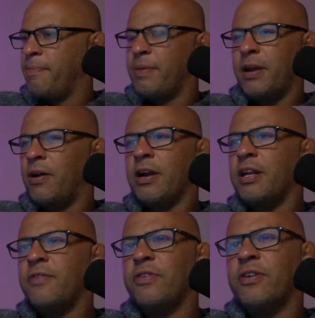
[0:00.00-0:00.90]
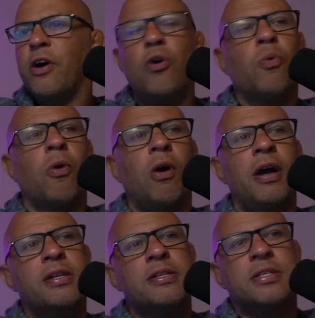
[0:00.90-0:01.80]
Man, I don't even know
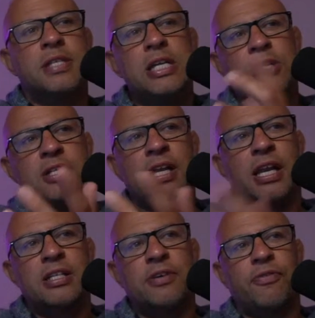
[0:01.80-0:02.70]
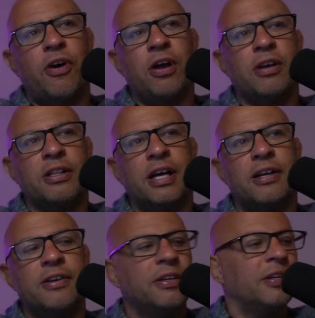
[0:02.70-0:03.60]
why TJ's allowed to fight like that.
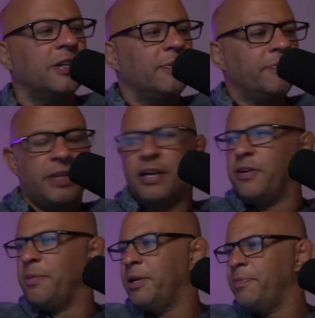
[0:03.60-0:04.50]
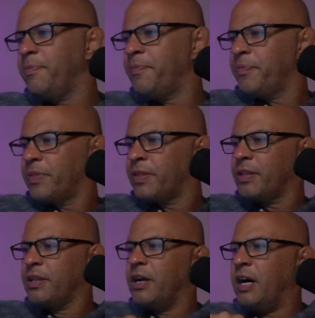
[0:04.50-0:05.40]
You know what I mean?
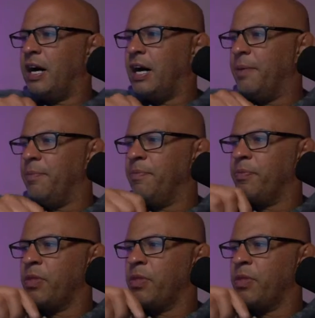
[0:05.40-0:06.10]
Um,